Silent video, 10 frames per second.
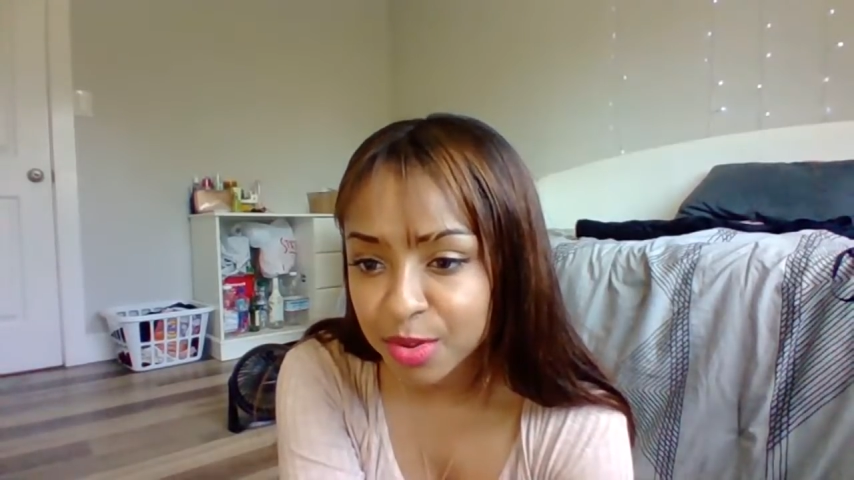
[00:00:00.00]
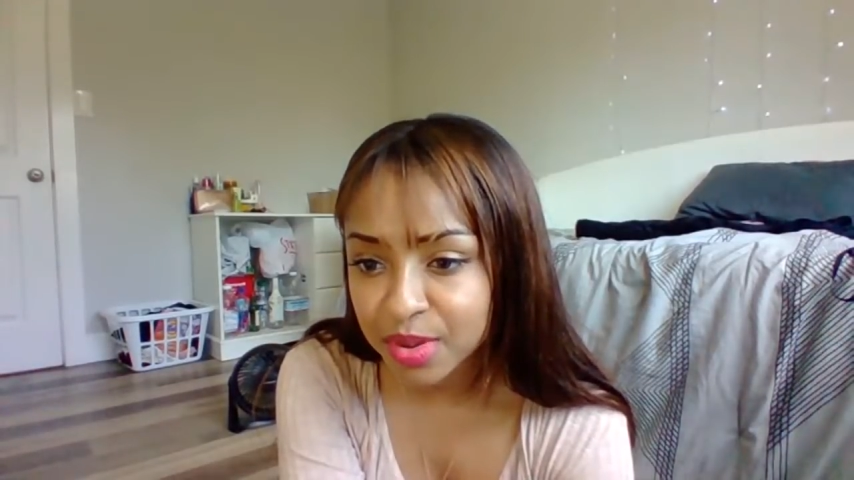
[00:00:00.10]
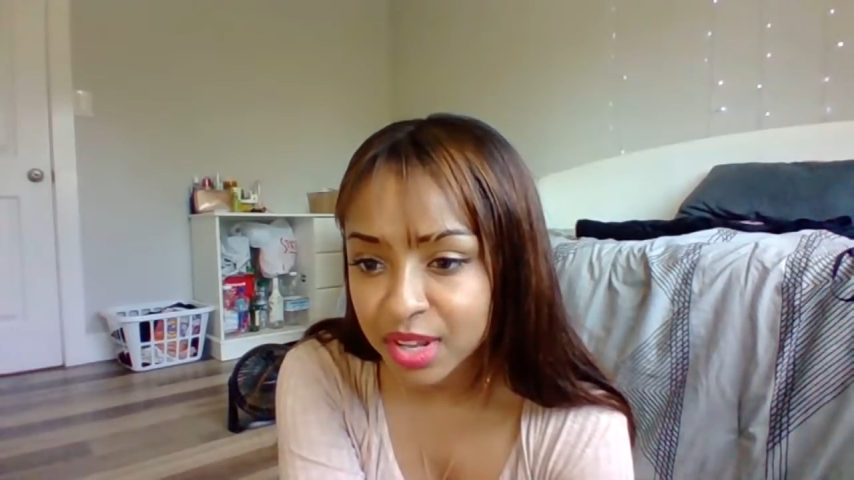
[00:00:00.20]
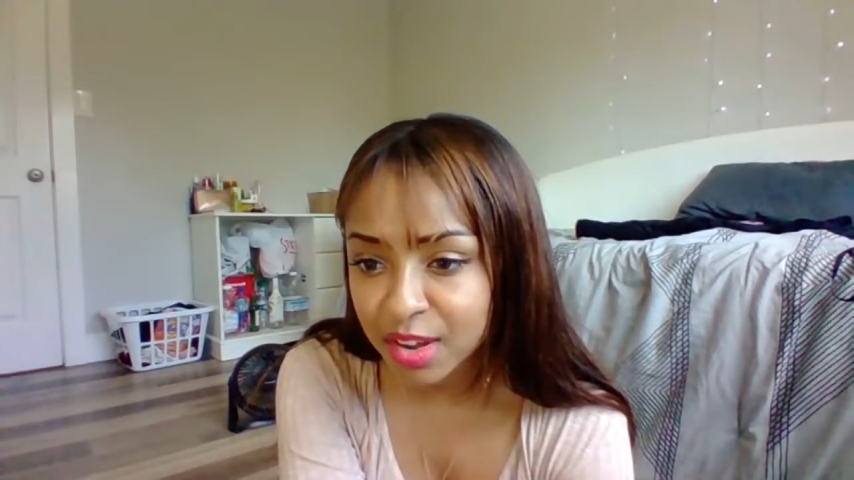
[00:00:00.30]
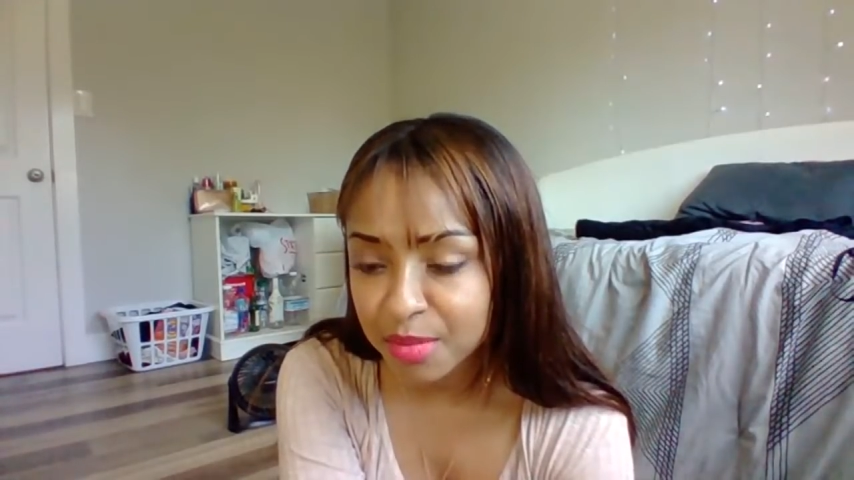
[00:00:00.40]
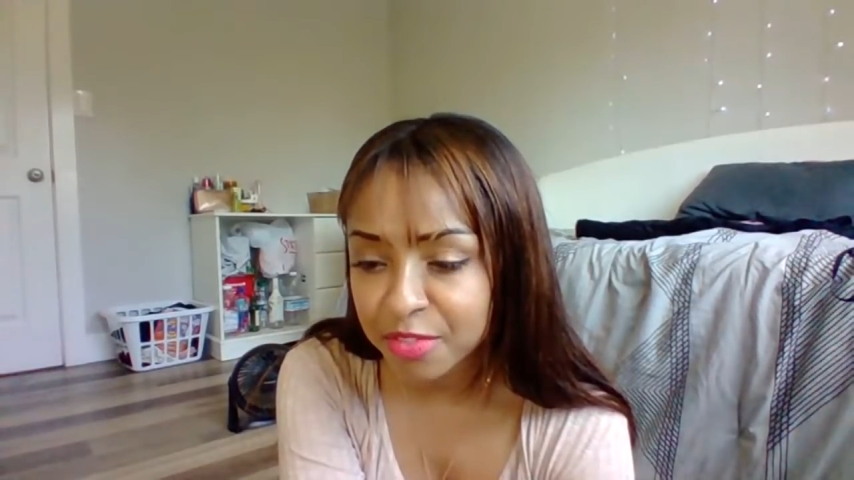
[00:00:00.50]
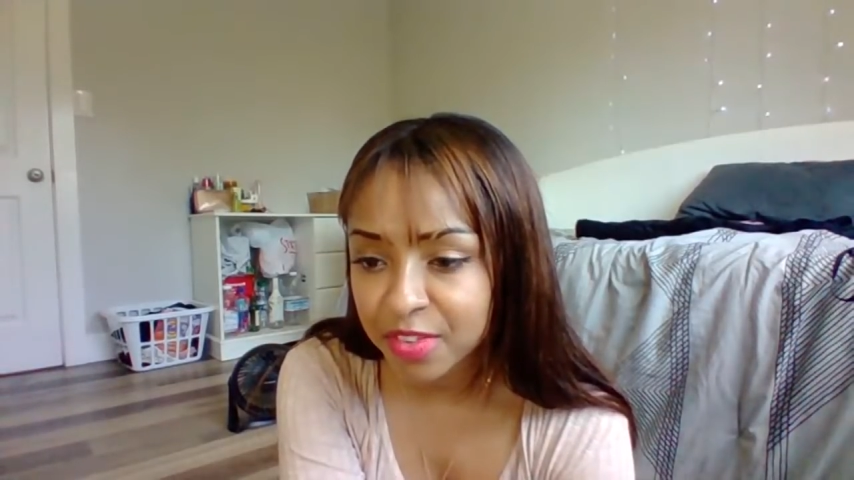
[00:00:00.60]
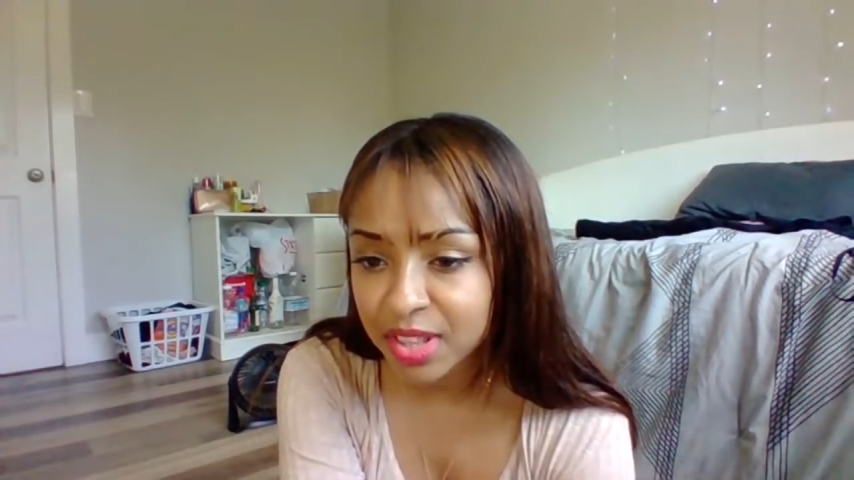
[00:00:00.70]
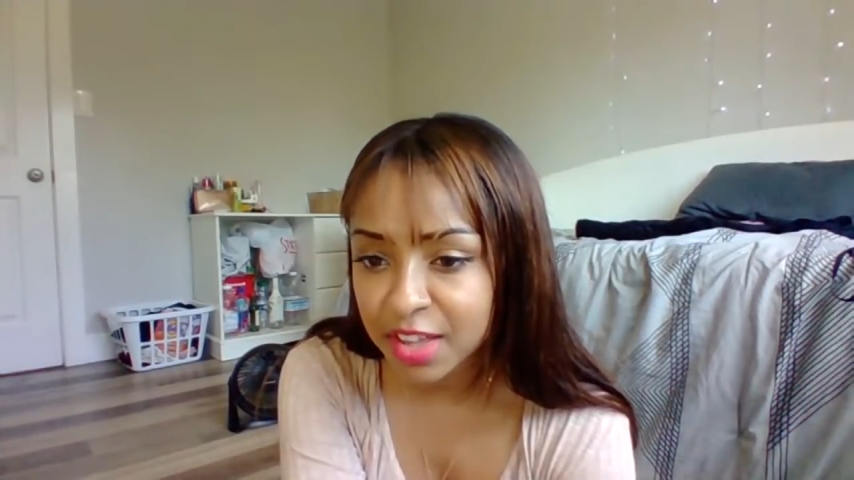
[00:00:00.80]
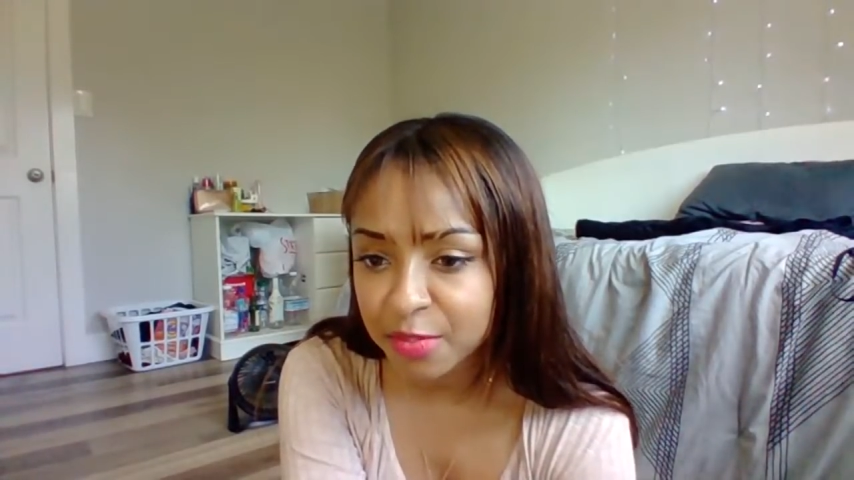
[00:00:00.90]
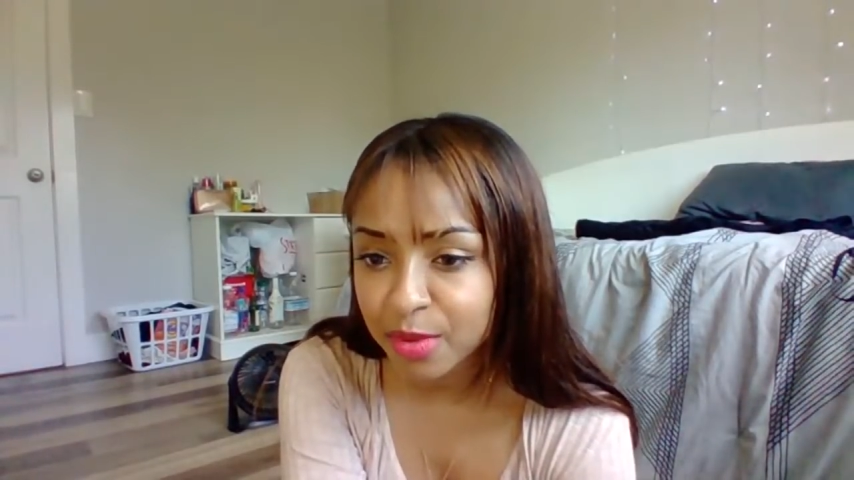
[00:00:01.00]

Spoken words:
Moa and Army for Life.